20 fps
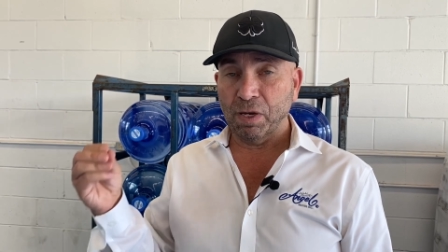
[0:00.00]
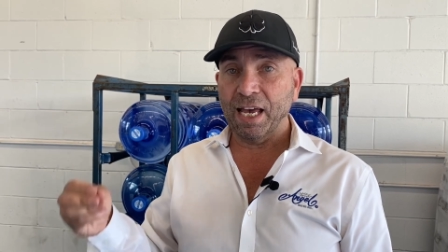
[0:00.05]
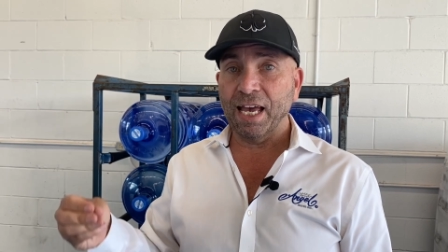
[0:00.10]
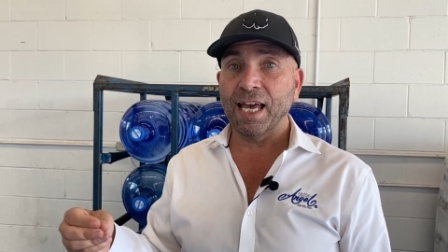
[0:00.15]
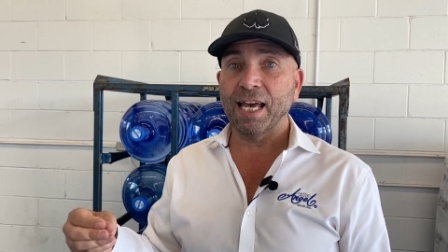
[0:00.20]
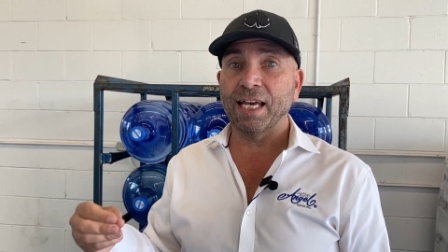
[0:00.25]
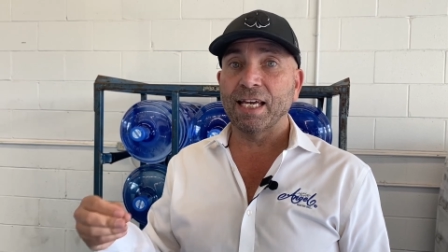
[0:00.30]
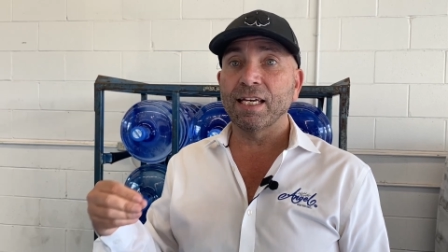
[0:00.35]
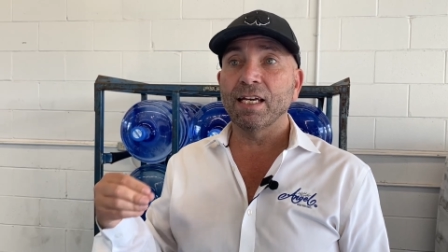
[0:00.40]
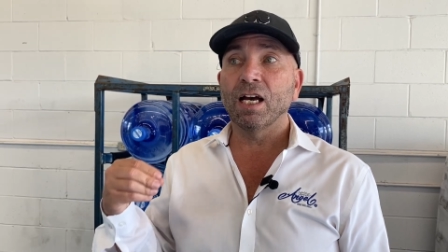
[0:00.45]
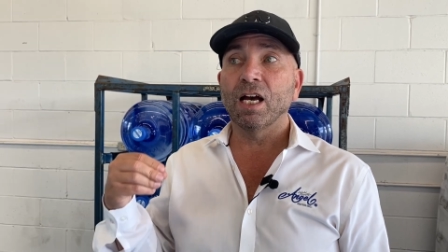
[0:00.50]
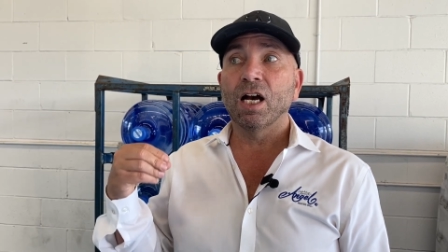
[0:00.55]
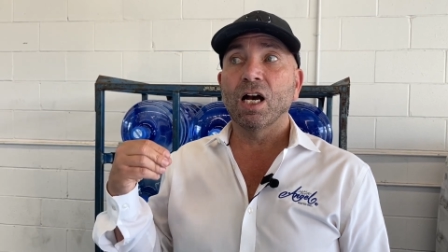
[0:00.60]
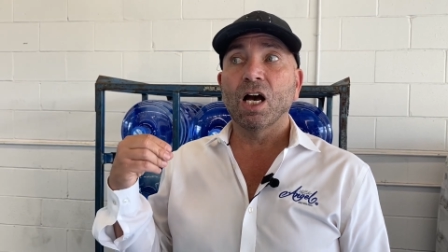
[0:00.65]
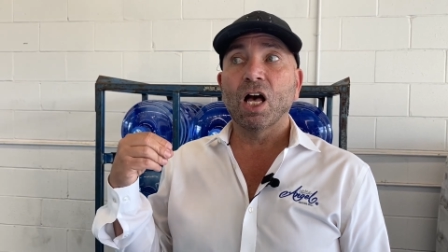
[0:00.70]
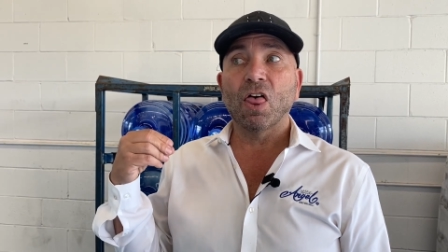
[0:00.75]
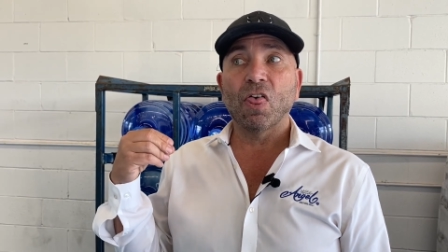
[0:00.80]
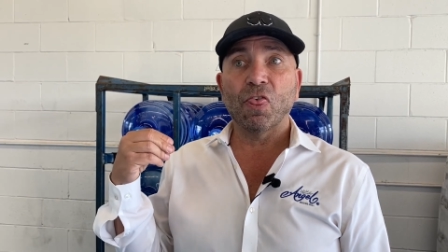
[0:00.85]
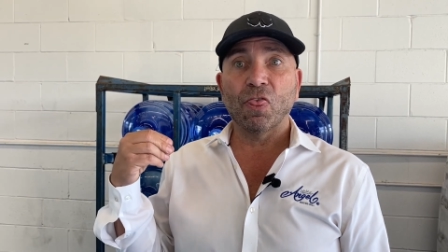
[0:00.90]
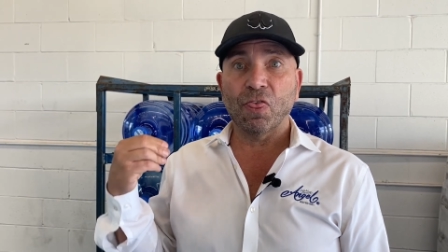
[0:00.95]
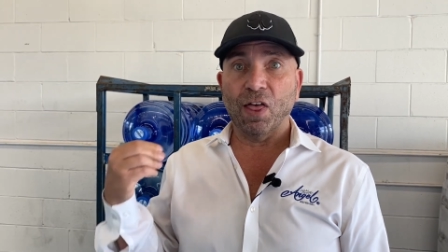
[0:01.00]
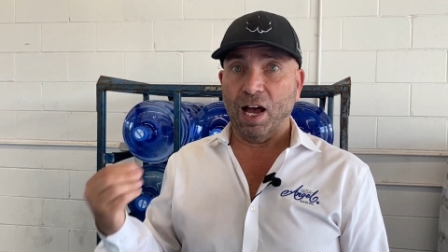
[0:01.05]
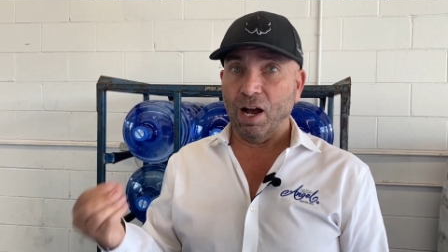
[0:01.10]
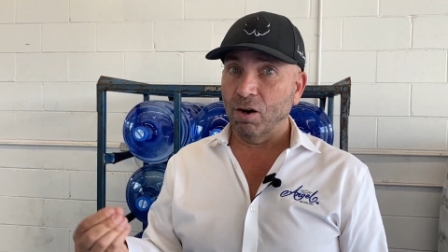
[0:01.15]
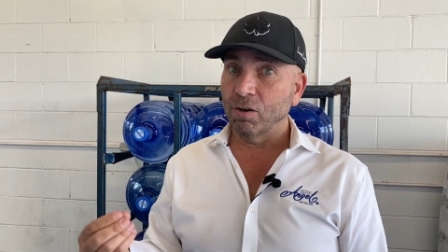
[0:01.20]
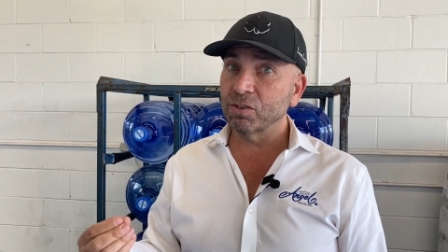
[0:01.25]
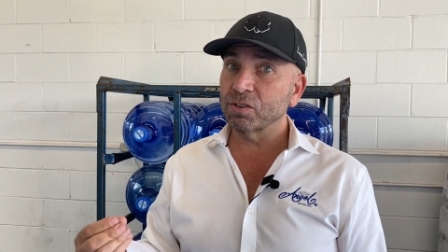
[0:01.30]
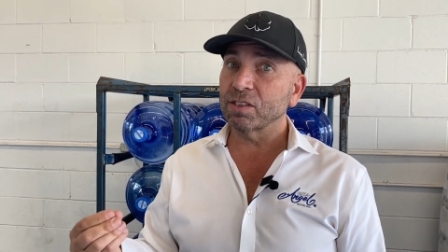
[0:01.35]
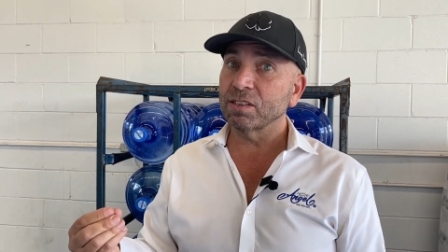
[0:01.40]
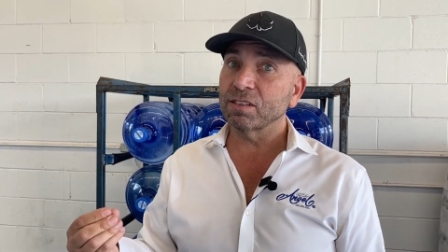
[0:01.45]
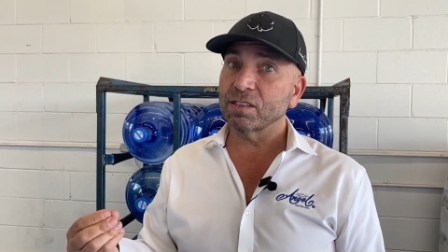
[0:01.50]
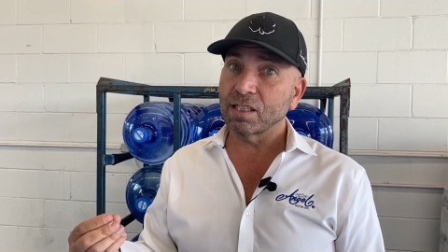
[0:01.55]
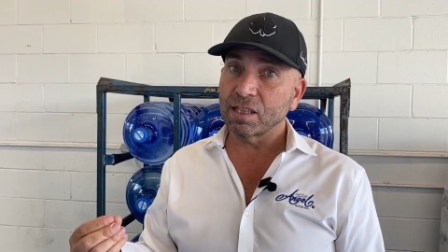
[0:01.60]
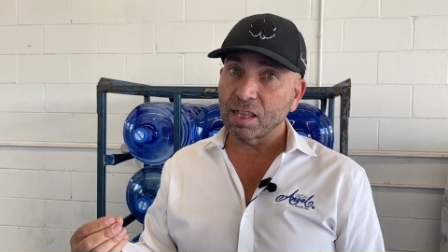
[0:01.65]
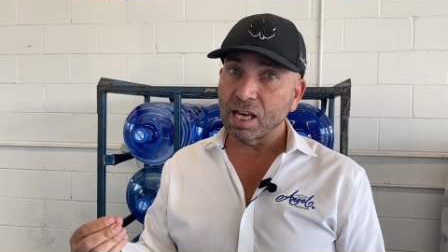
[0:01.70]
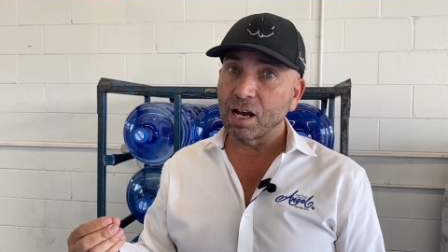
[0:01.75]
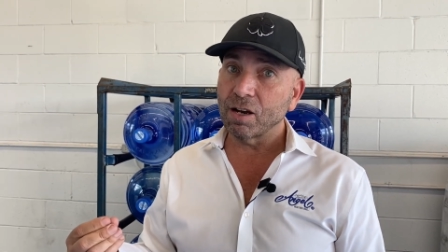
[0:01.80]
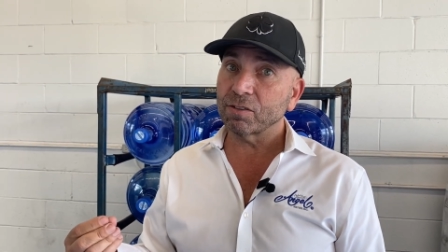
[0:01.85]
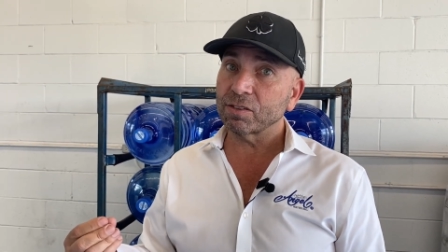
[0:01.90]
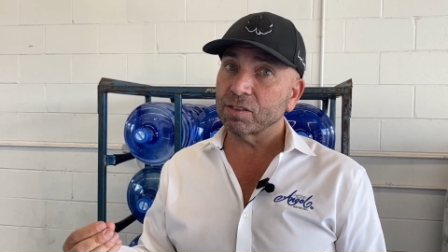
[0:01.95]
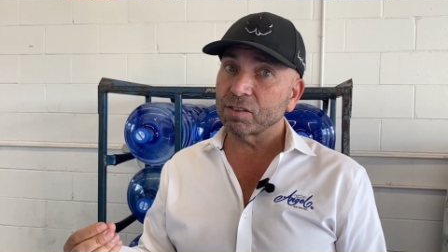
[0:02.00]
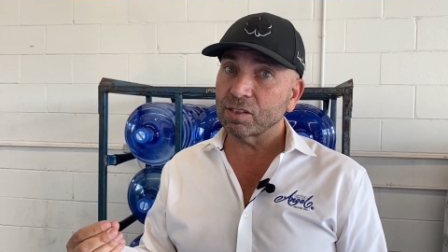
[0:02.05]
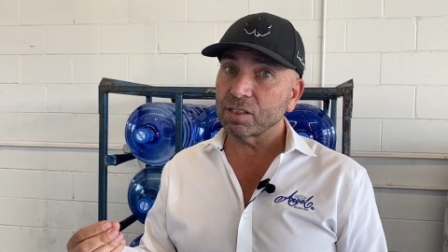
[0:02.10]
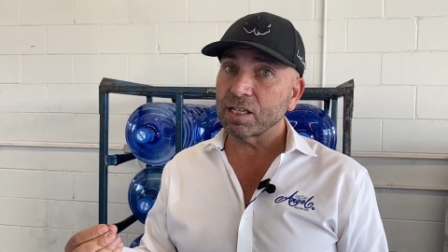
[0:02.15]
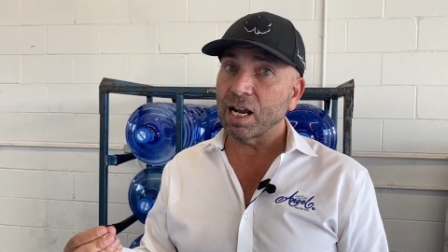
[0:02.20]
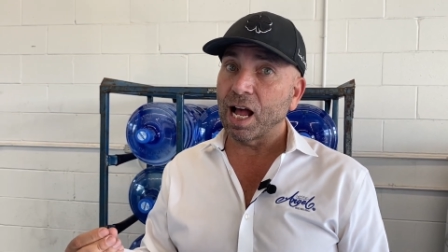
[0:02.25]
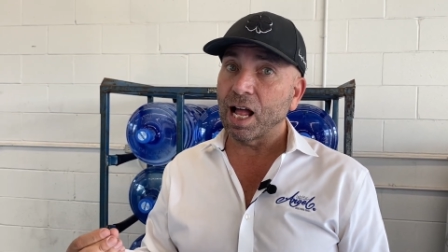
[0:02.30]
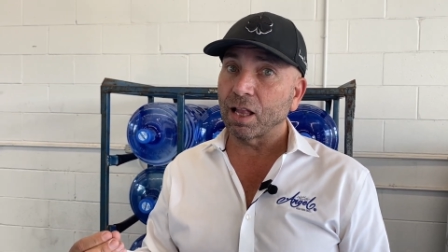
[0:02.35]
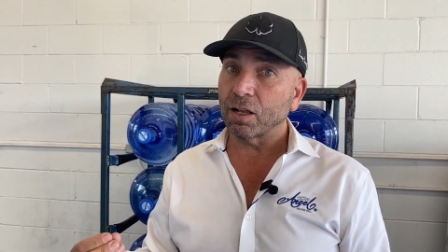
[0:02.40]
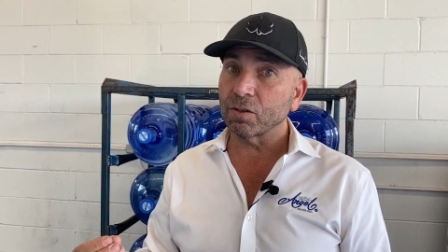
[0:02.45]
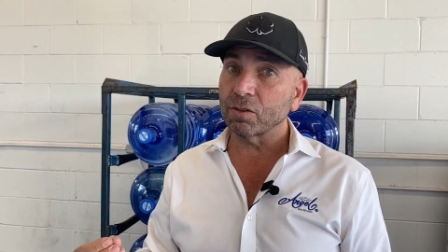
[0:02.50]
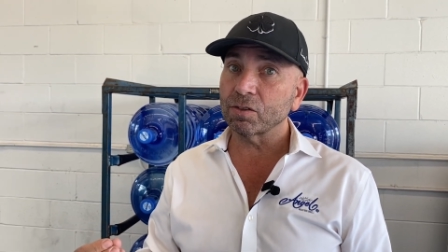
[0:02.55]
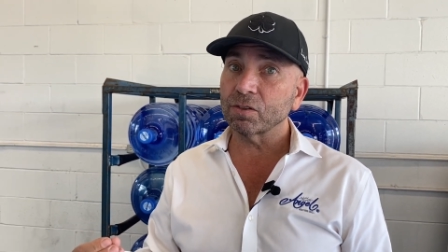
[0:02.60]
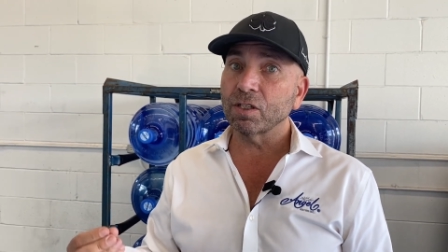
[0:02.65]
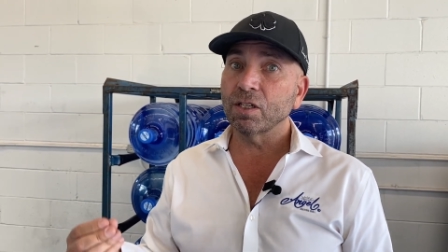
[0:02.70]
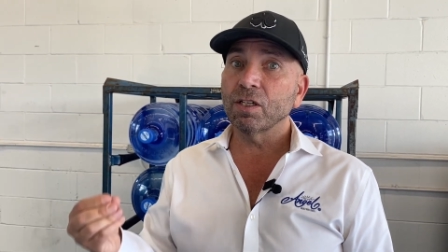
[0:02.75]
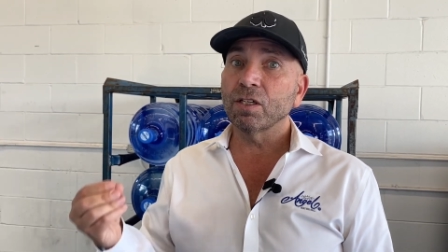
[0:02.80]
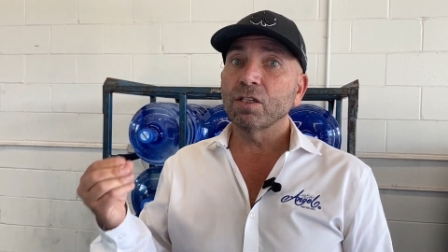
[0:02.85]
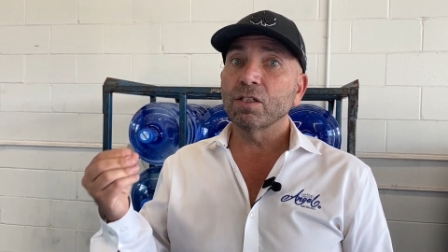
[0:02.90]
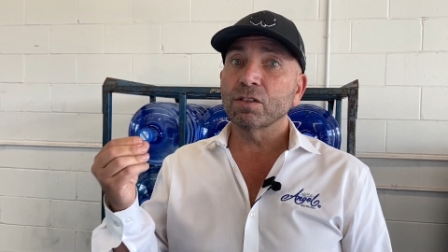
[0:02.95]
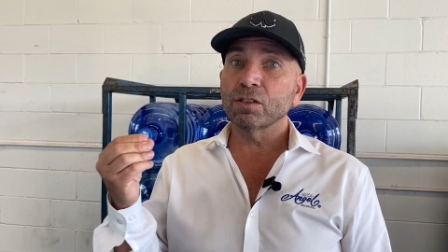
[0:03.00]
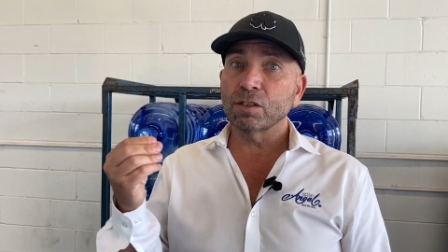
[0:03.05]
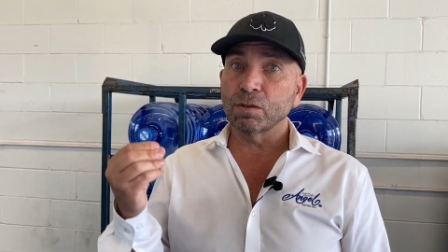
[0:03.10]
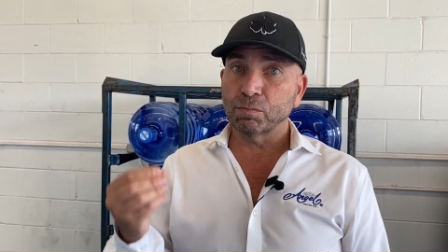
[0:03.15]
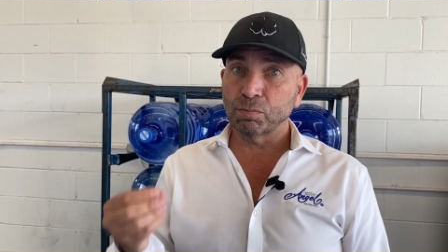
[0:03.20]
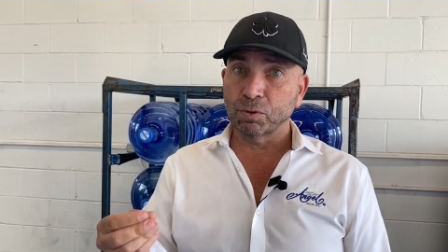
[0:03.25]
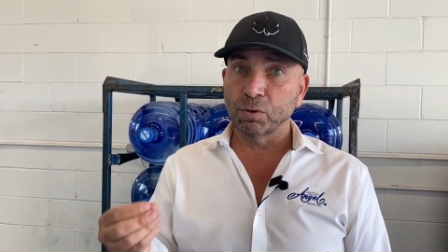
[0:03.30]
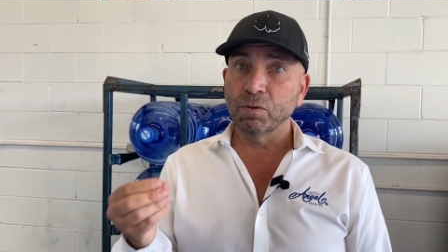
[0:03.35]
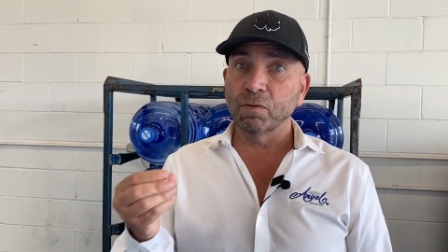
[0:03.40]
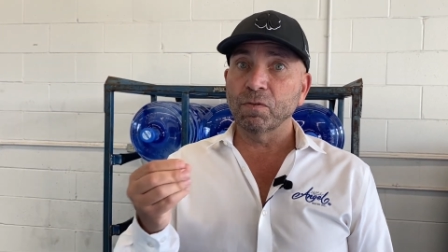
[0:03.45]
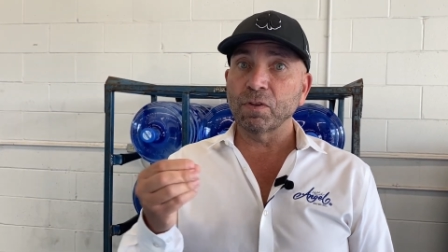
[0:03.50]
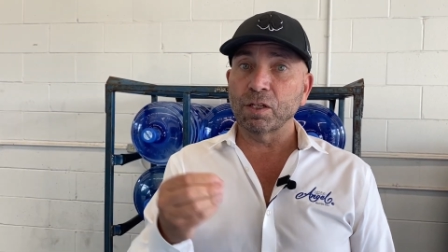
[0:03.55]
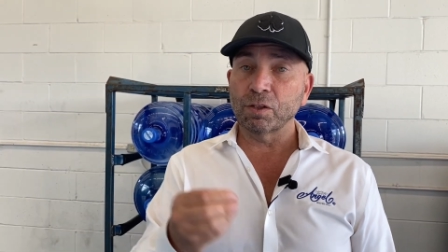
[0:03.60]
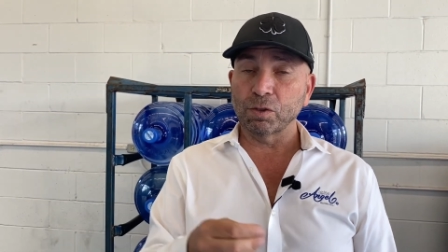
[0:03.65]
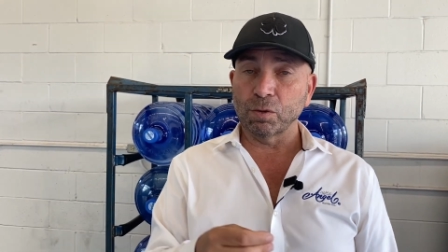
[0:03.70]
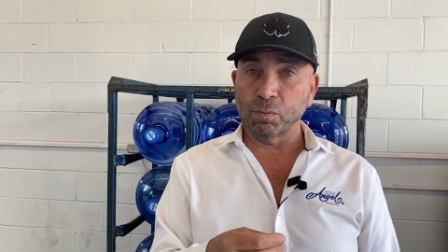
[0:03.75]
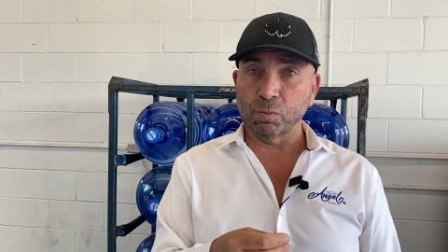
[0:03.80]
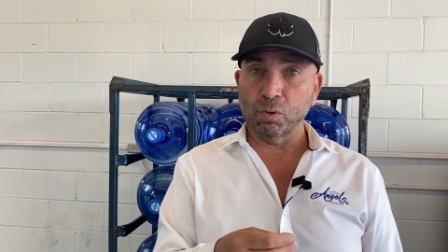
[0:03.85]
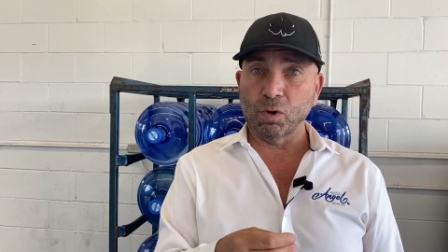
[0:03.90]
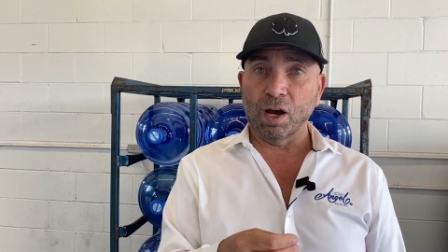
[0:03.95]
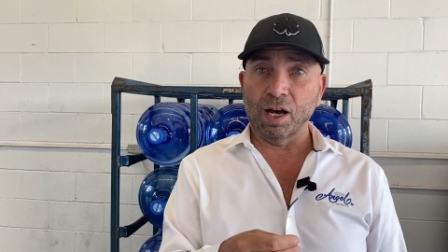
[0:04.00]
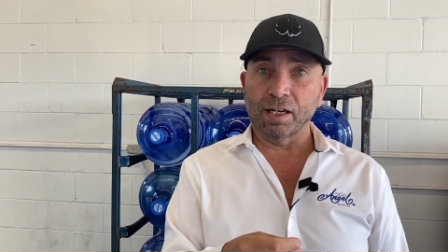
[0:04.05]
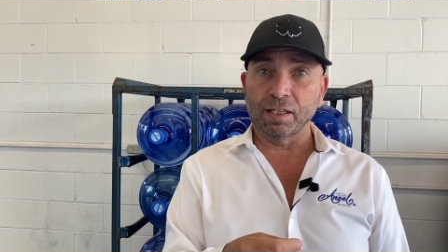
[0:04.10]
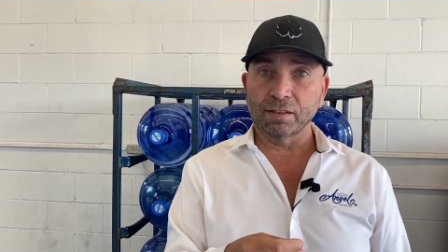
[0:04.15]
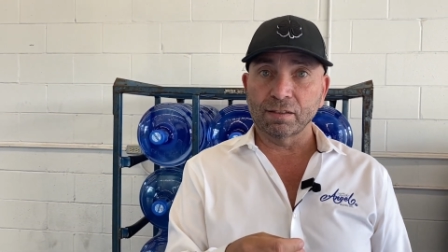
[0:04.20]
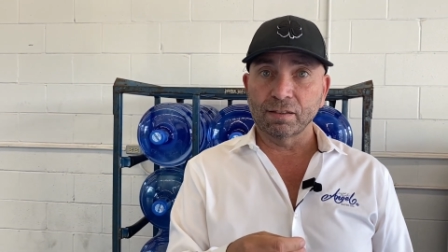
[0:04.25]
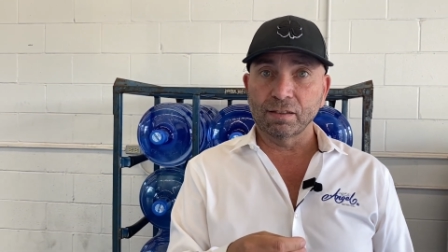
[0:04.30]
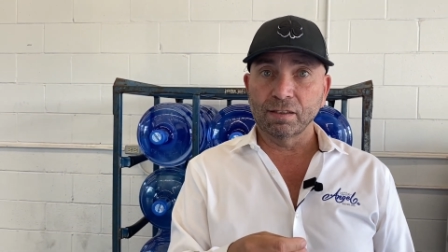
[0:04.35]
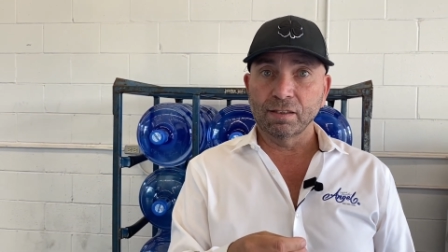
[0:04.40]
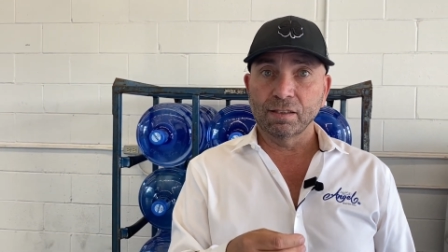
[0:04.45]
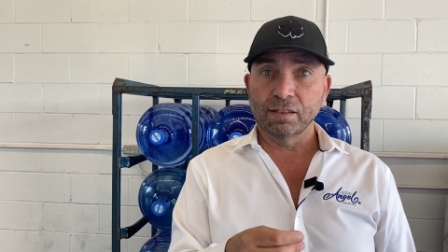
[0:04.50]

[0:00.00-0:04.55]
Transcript: pay thousands and thousands of dollars to prove that their product